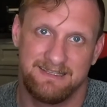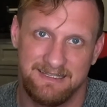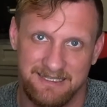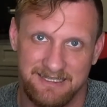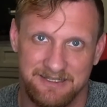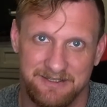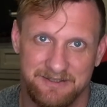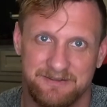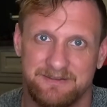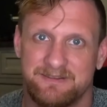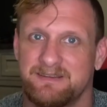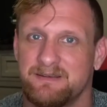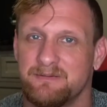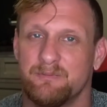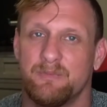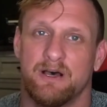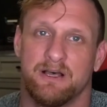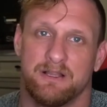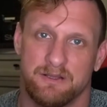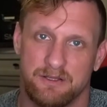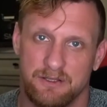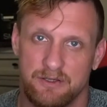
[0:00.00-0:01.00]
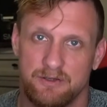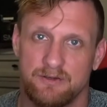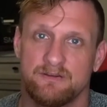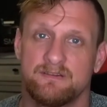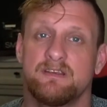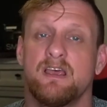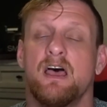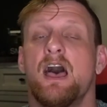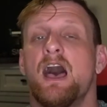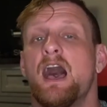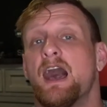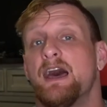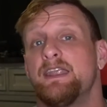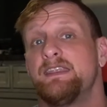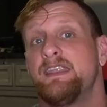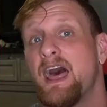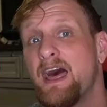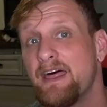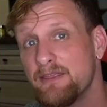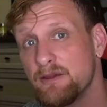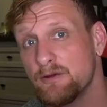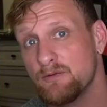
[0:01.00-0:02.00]
use, but lose
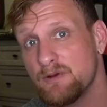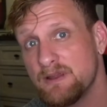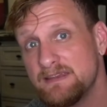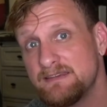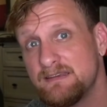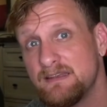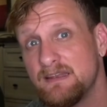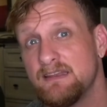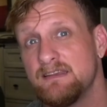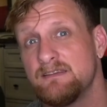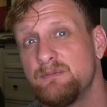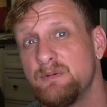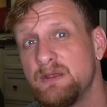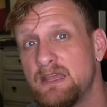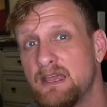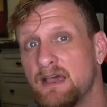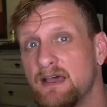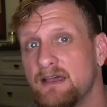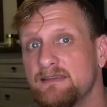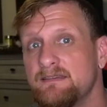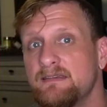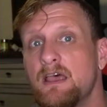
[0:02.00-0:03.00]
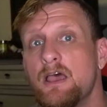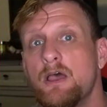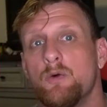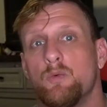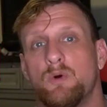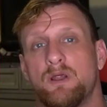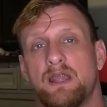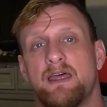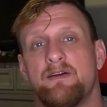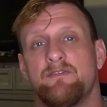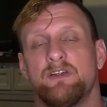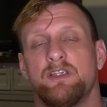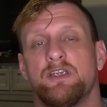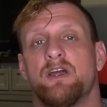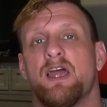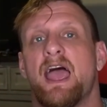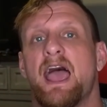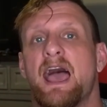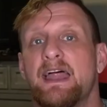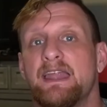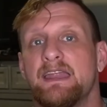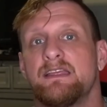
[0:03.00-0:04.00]
Another reason is because whenever you're
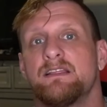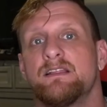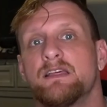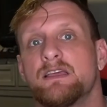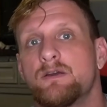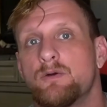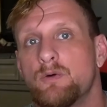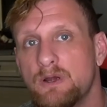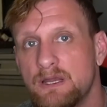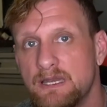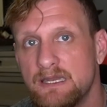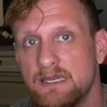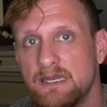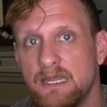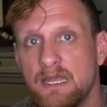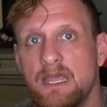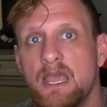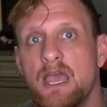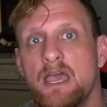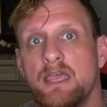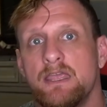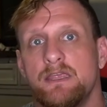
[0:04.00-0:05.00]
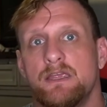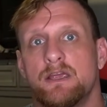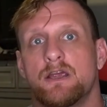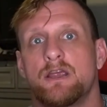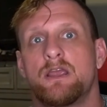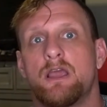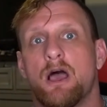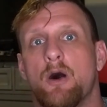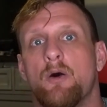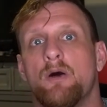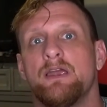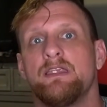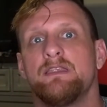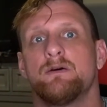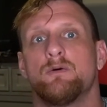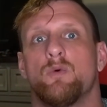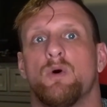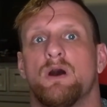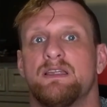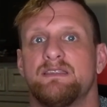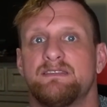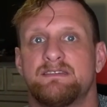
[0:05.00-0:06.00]
adding liquidity, you're going to
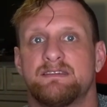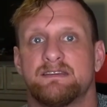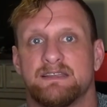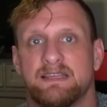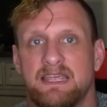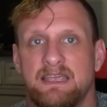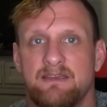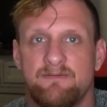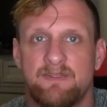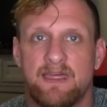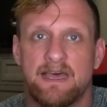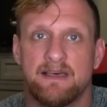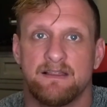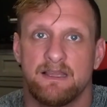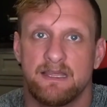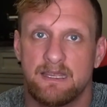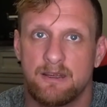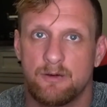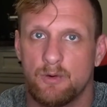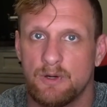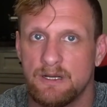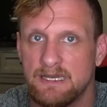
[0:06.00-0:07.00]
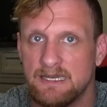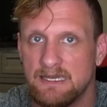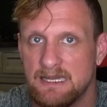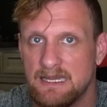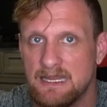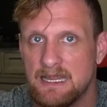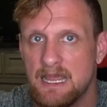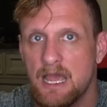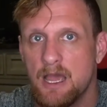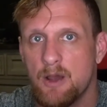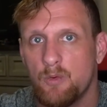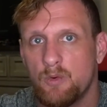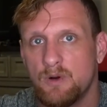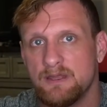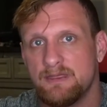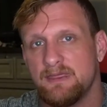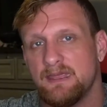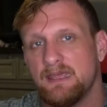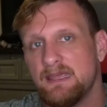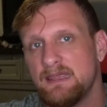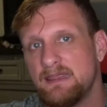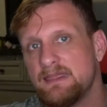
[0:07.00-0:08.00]
want to leave that liquidity
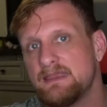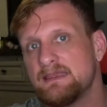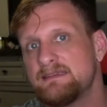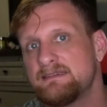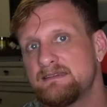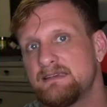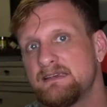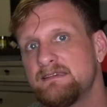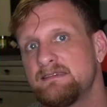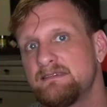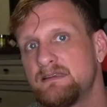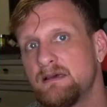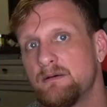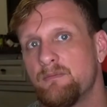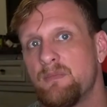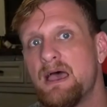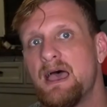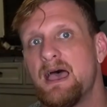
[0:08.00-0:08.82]
within the system